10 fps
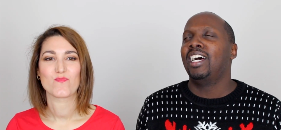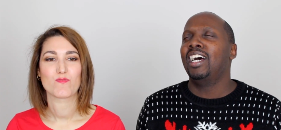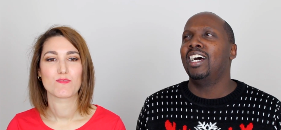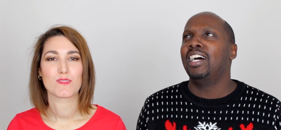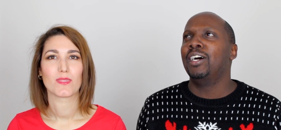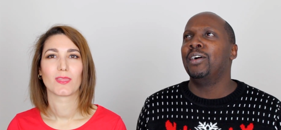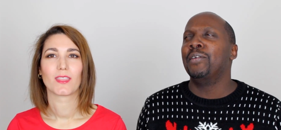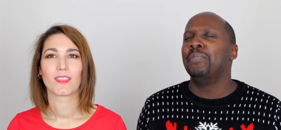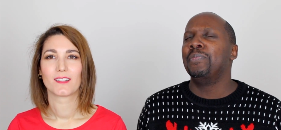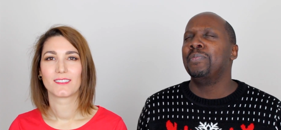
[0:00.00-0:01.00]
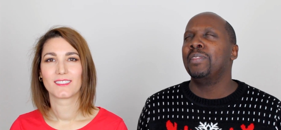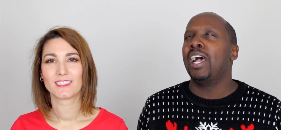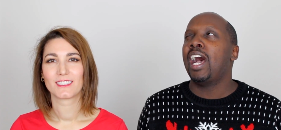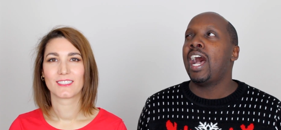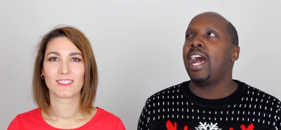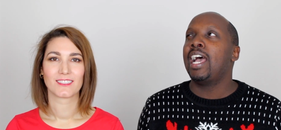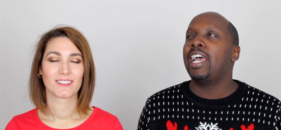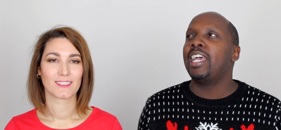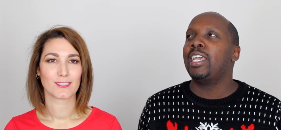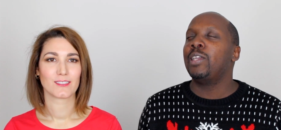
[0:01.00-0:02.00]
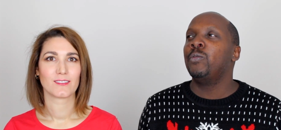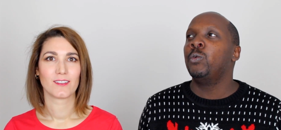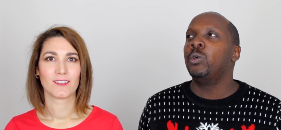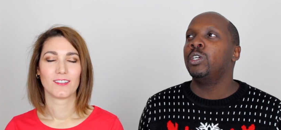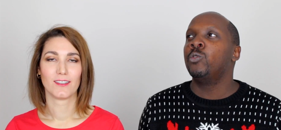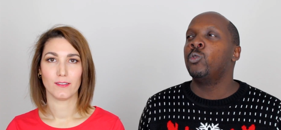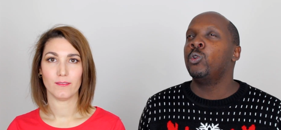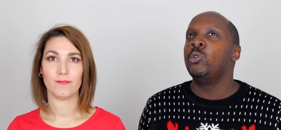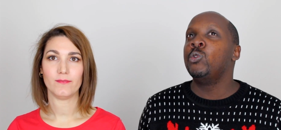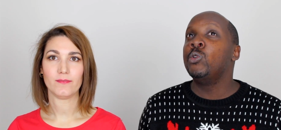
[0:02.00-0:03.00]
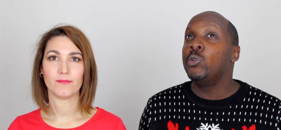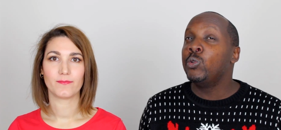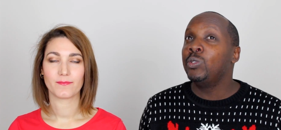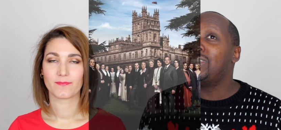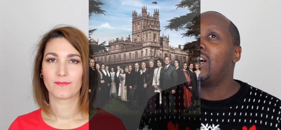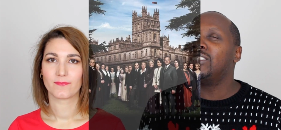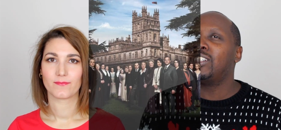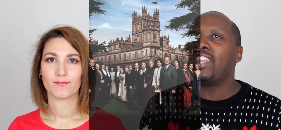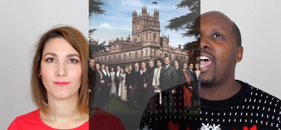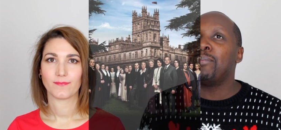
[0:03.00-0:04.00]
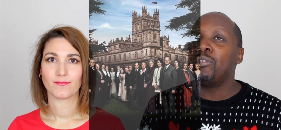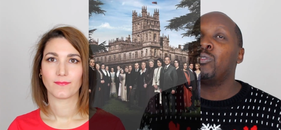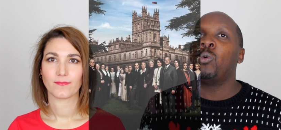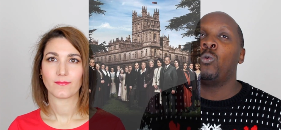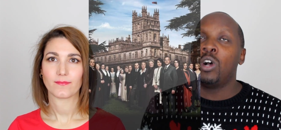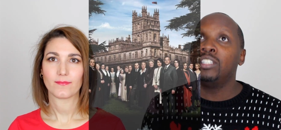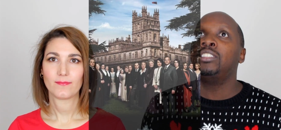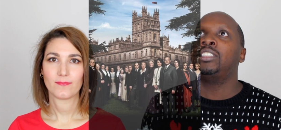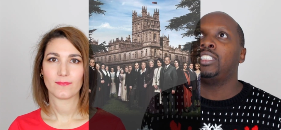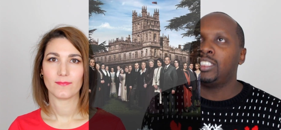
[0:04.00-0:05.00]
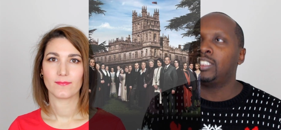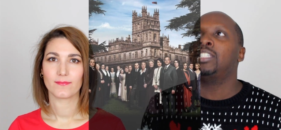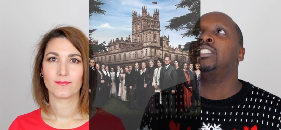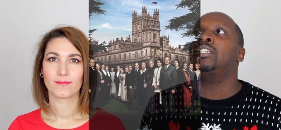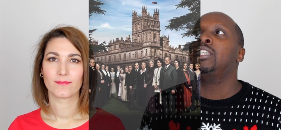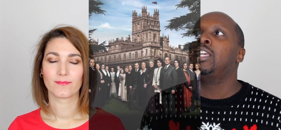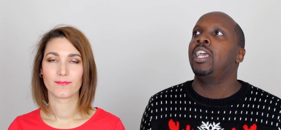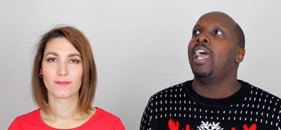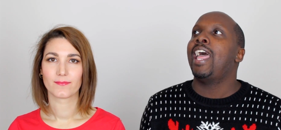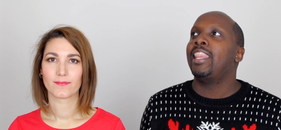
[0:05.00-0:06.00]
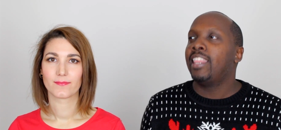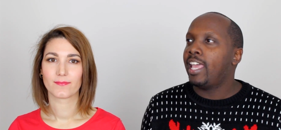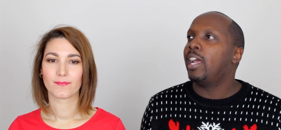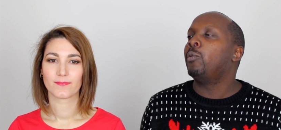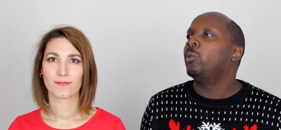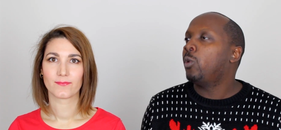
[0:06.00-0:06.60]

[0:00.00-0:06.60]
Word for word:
Speaker 1: Um, I would renew Downton Abbey for one season and then I would